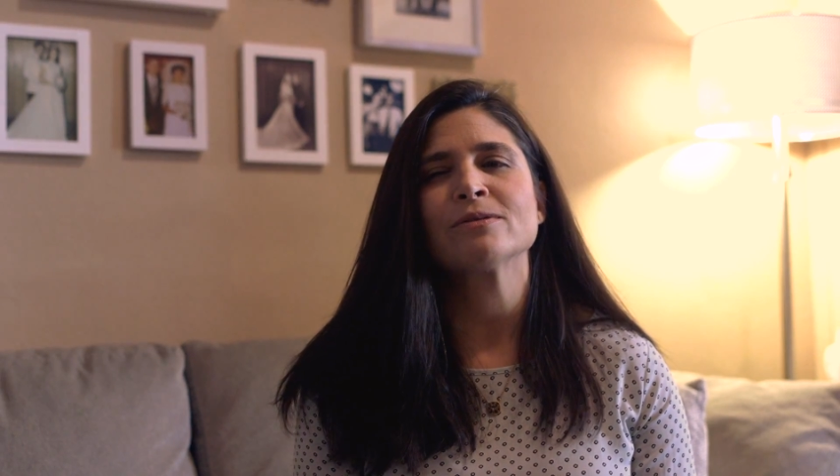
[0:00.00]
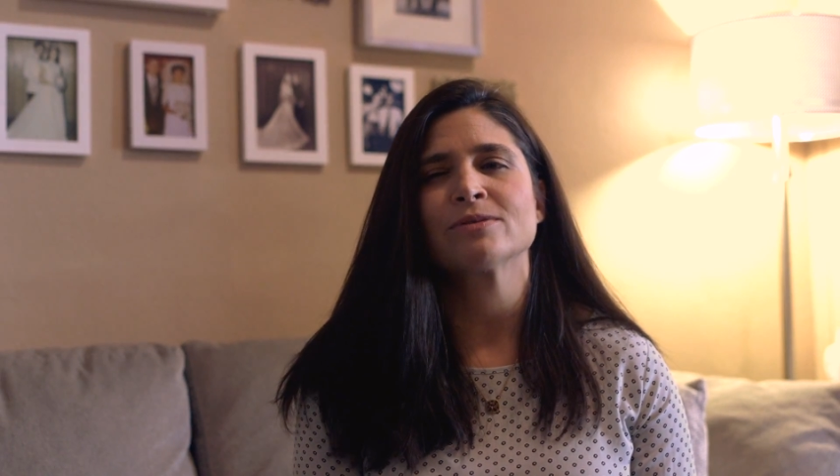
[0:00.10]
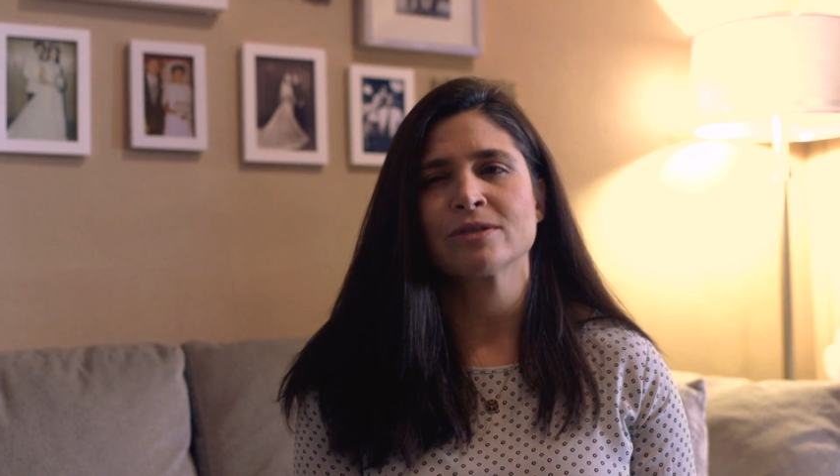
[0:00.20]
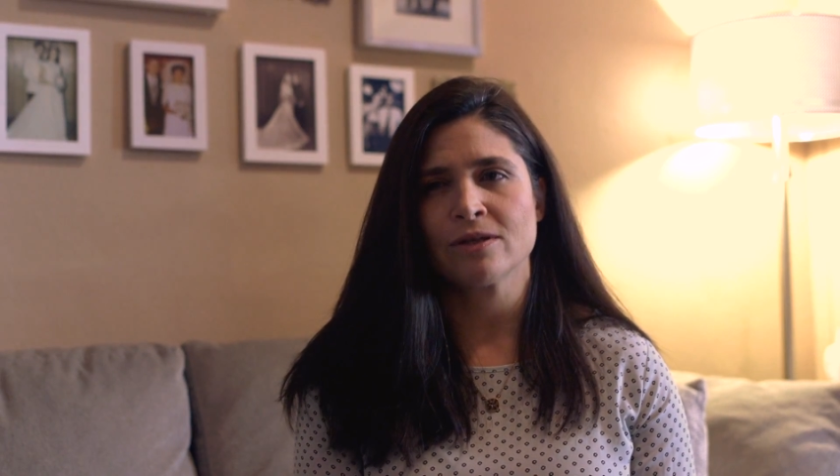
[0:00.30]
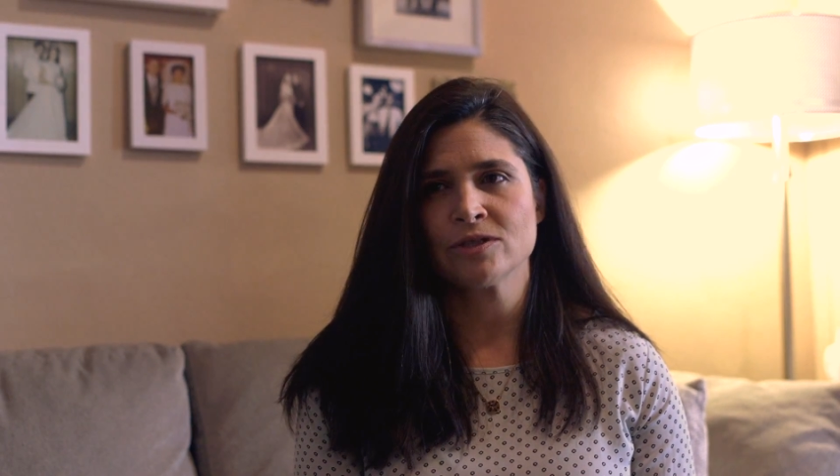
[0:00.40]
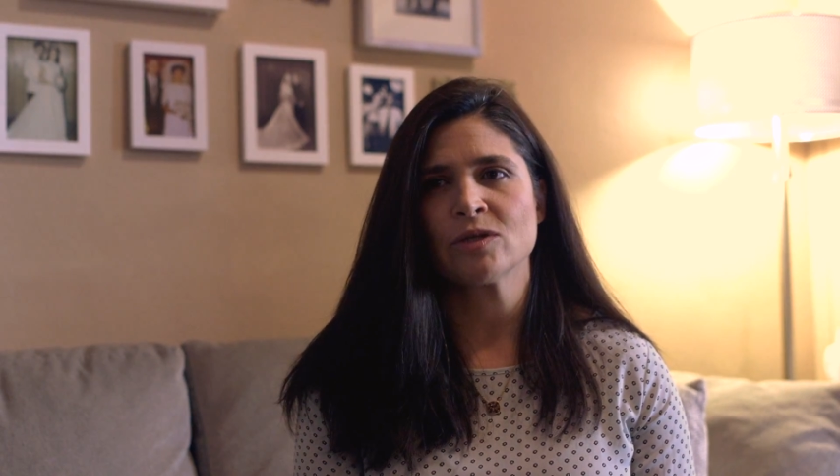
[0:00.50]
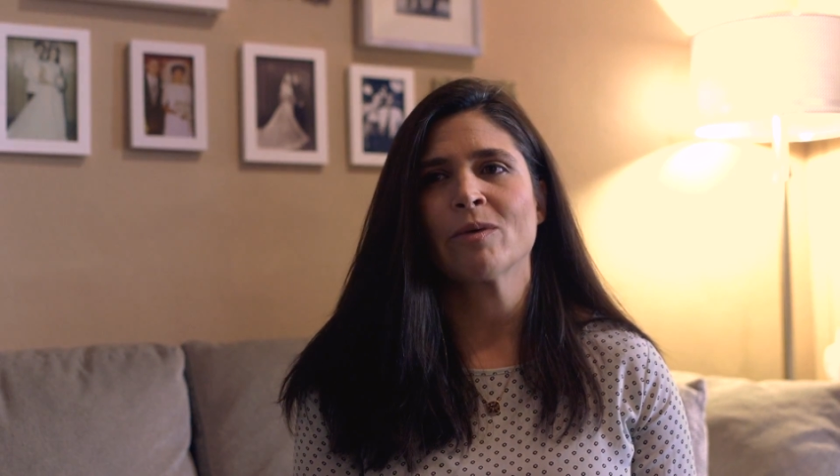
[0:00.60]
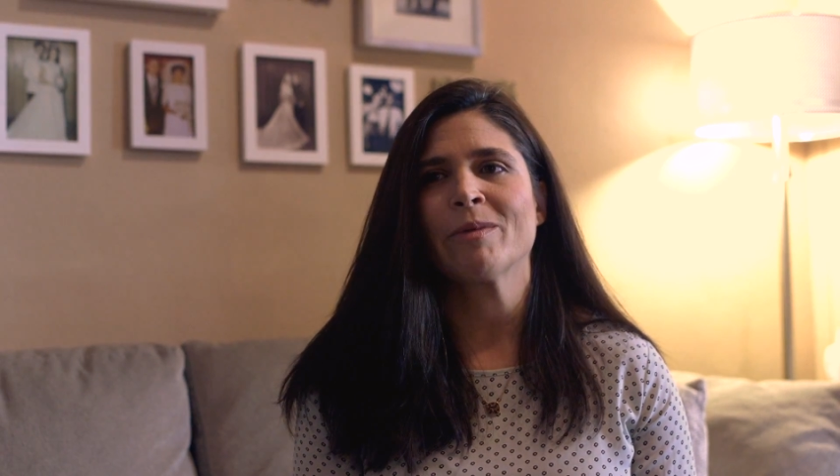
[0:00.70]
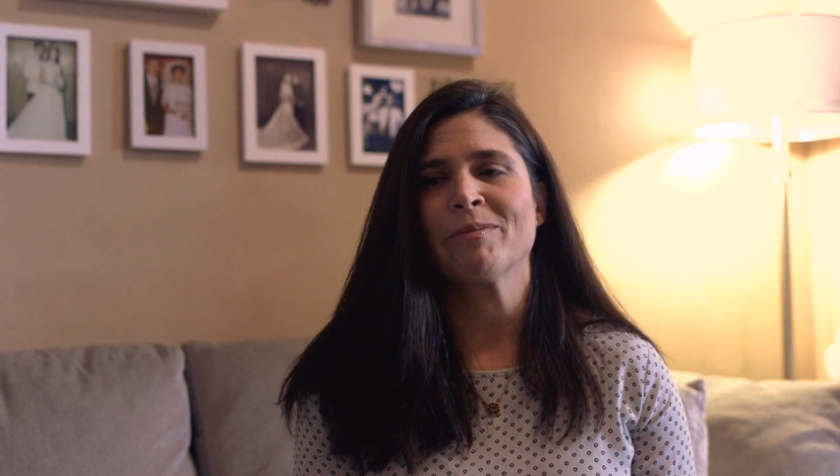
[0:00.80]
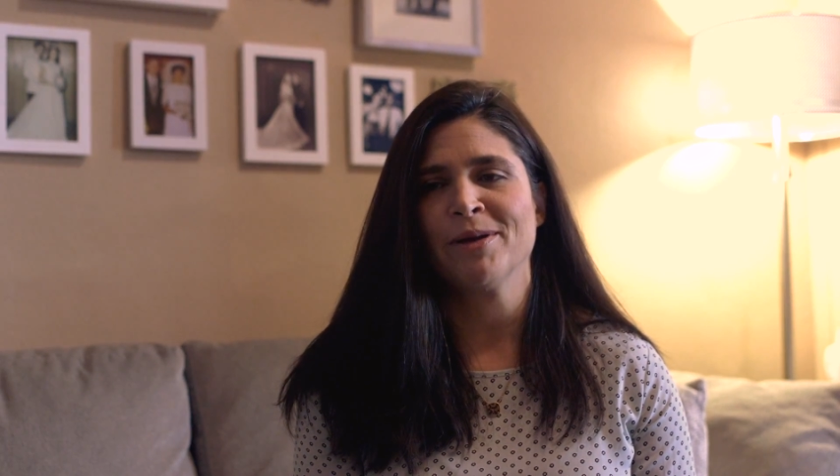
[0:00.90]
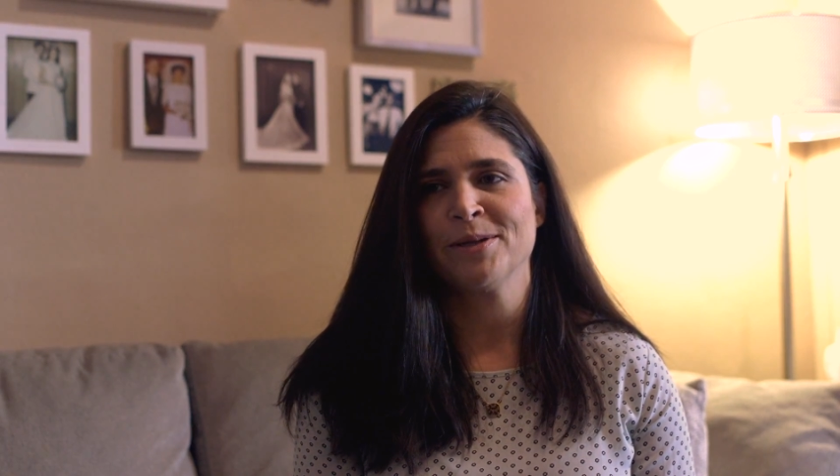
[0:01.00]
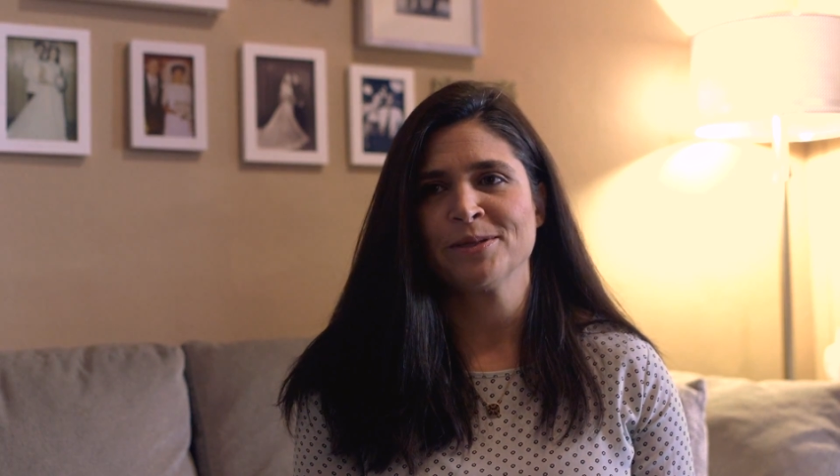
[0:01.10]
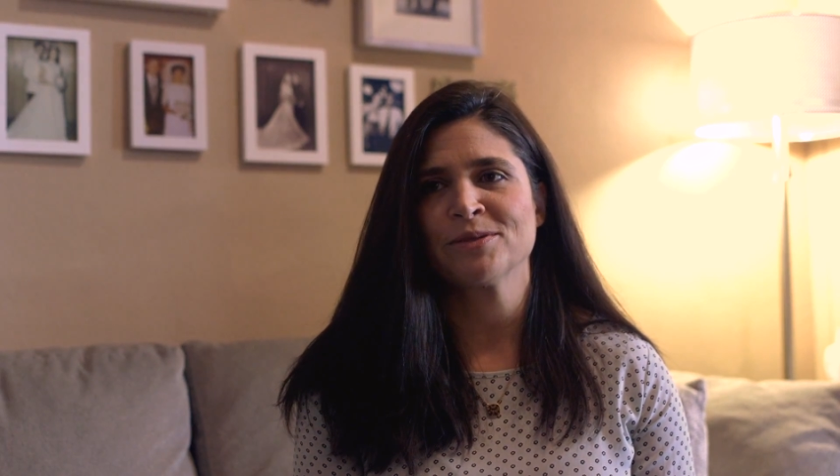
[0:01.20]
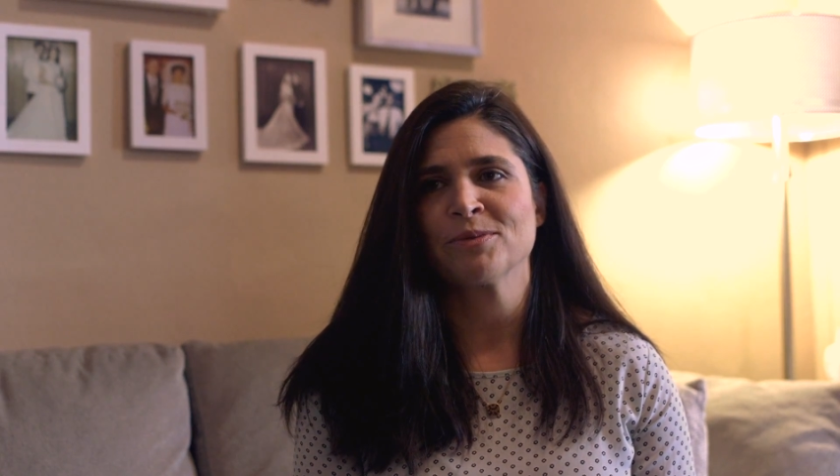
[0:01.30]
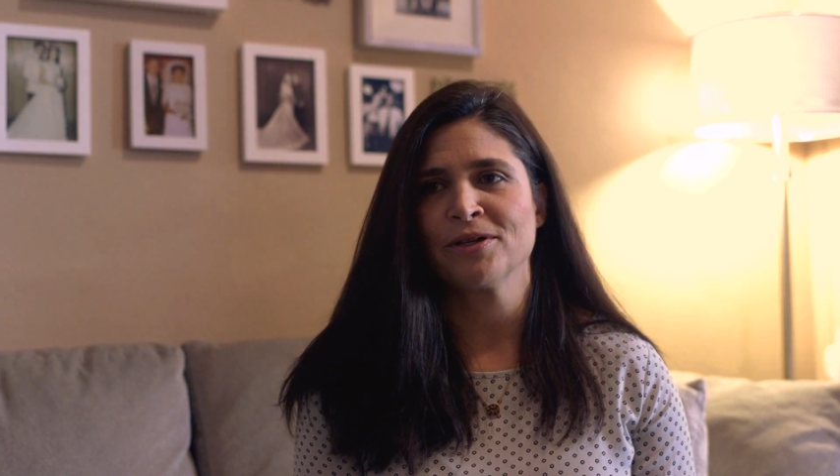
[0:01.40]
which was closer to where my
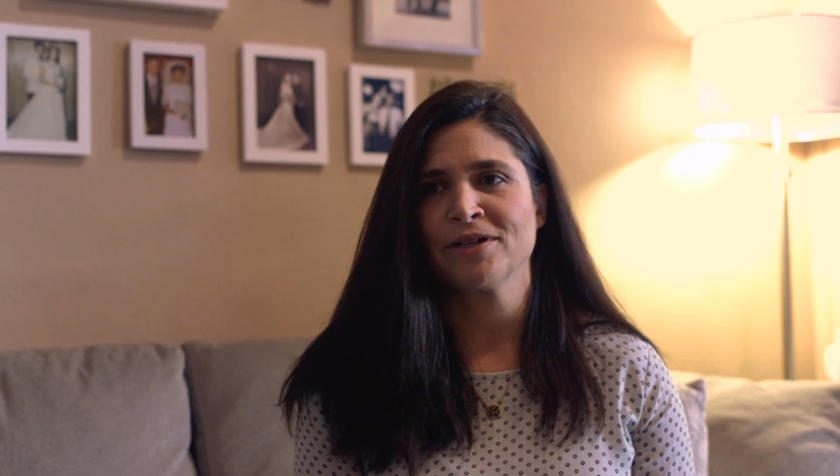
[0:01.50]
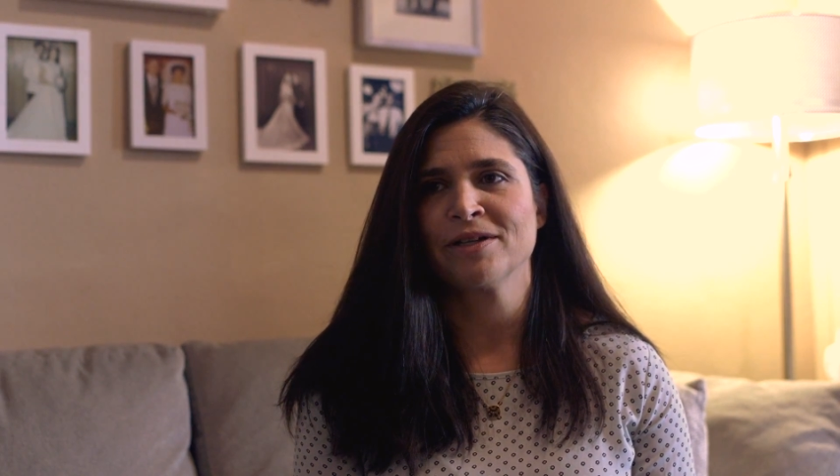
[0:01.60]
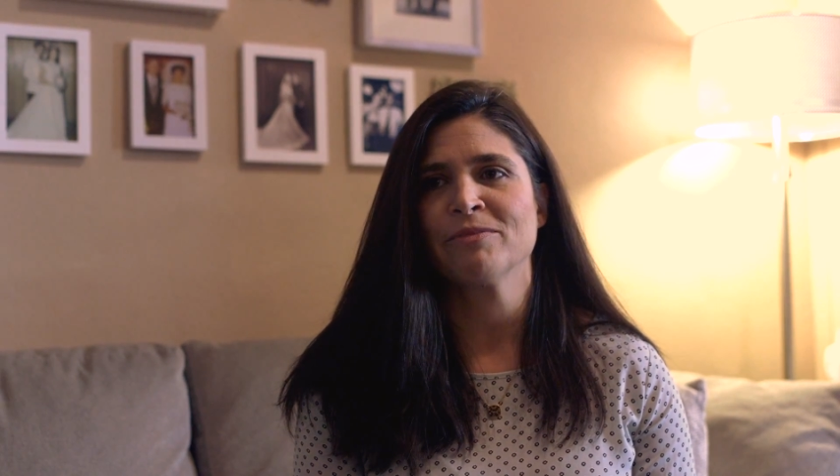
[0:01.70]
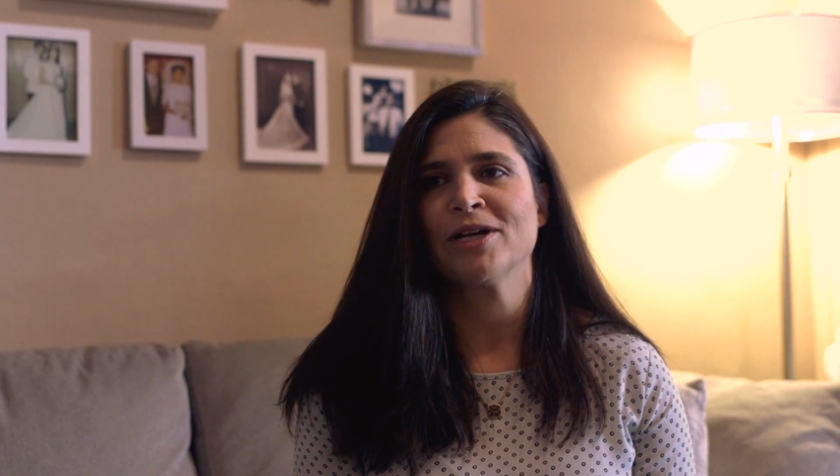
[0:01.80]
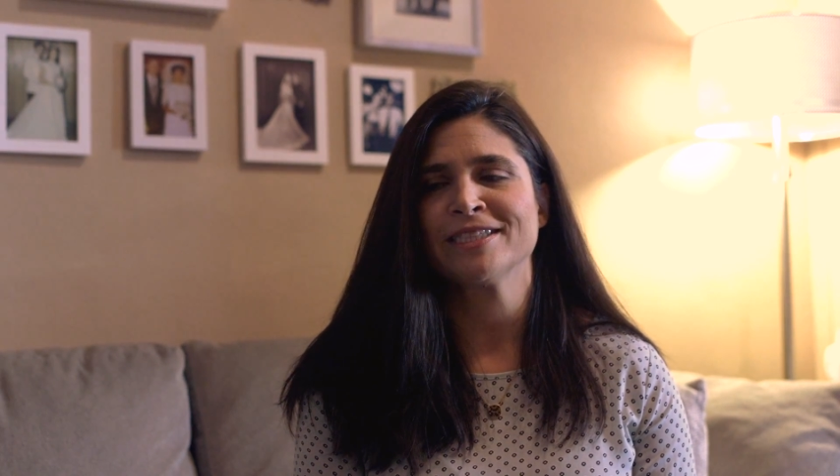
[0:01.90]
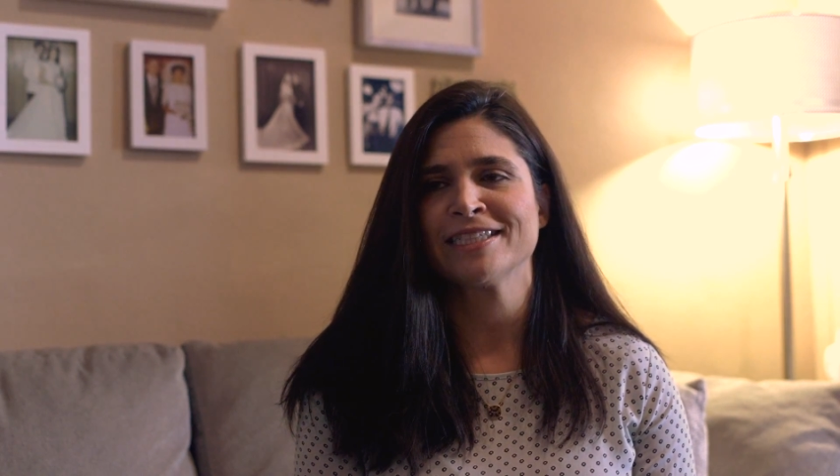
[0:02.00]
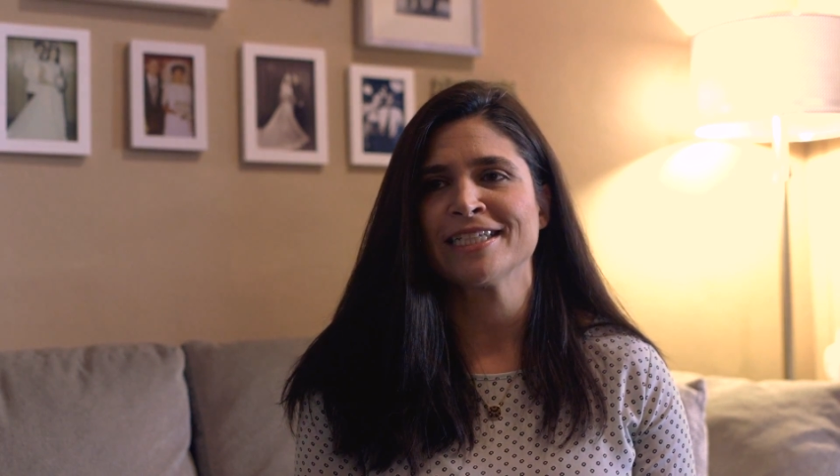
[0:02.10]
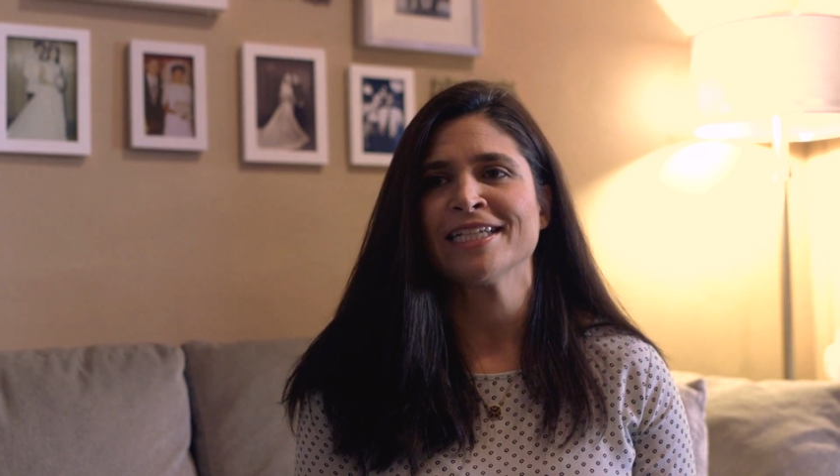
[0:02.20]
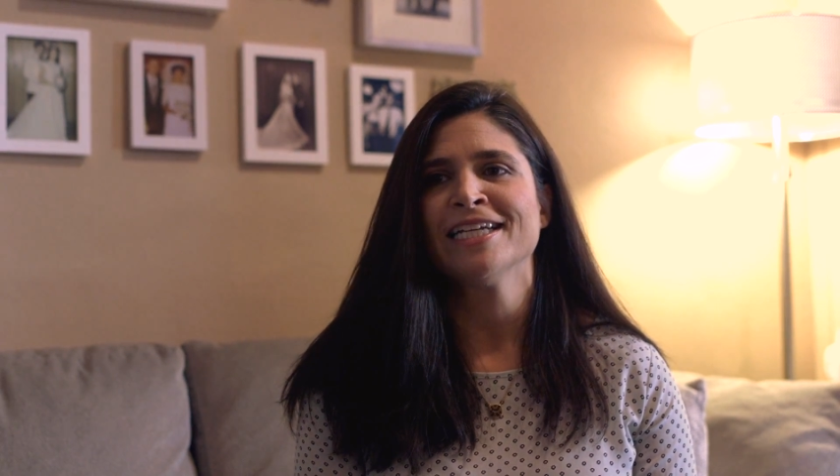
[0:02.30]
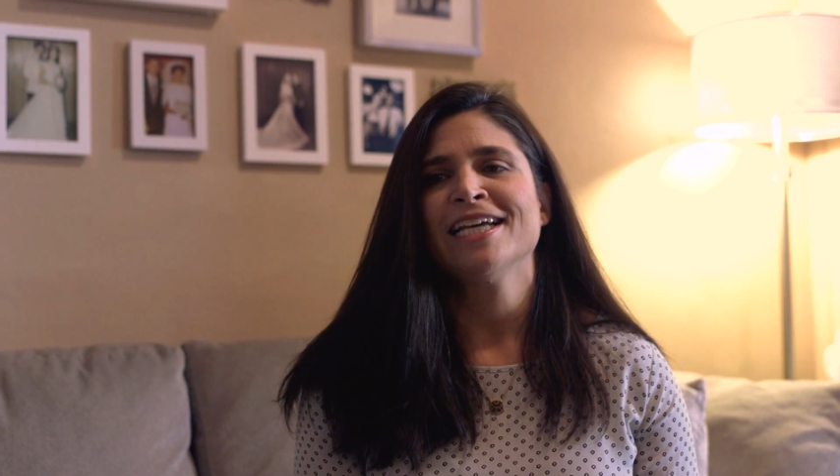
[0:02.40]
parents were in Boston,